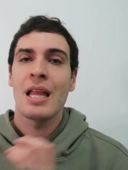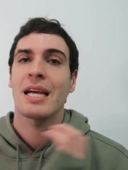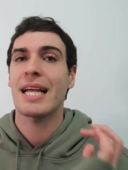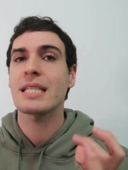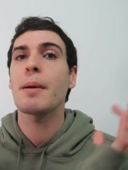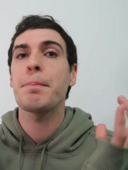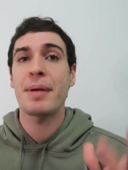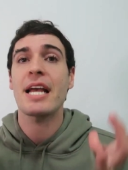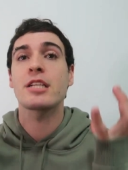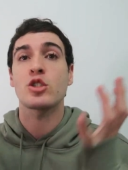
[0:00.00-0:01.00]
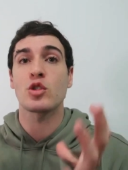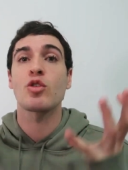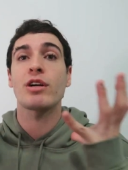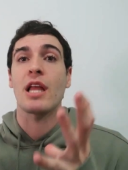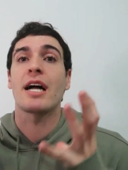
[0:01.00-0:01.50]
like that's a big
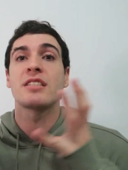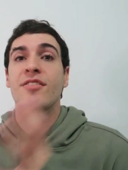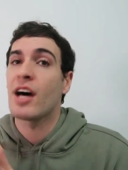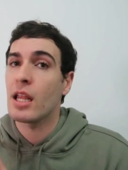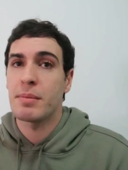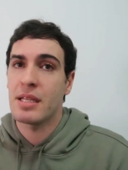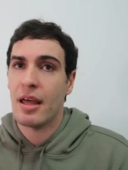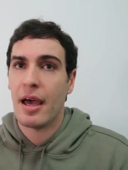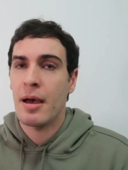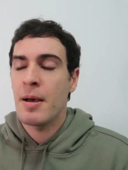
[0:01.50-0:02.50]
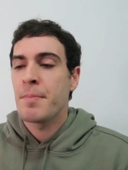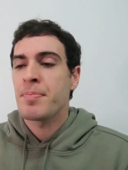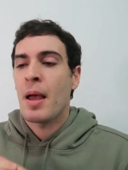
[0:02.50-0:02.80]
storyline development there